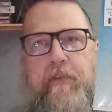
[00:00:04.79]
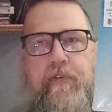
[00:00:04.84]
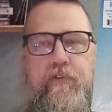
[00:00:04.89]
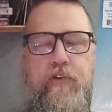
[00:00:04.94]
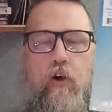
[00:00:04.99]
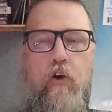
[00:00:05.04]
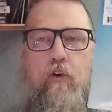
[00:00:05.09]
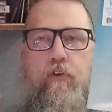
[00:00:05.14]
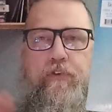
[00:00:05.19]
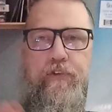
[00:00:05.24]
There's
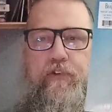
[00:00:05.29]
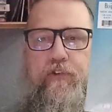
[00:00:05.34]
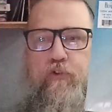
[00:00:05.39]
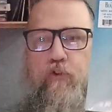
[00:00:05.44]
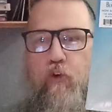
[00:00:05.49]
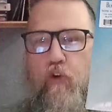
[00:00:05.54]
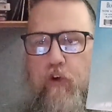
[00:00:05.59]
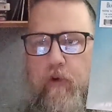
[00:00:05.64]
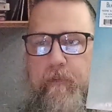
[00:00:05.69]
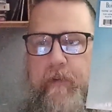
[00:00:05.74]
a whole
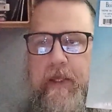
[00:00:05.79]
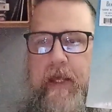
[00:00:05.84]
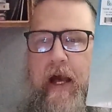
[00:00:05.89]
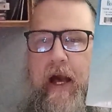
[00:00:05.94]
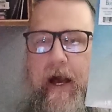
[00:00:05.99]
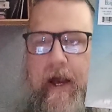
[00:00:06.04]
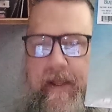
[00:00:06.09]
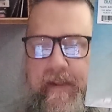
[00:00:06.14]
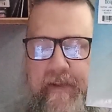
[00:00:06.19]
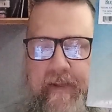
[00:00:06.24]
story
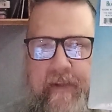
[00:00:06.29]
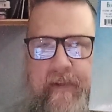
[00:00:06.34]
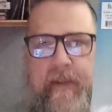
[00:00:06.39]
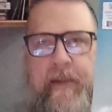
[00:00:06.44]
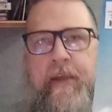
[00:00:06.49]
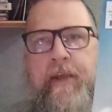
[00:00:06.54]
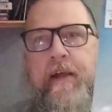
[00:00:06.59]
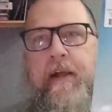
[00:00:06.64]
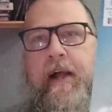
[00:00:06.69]
behind it.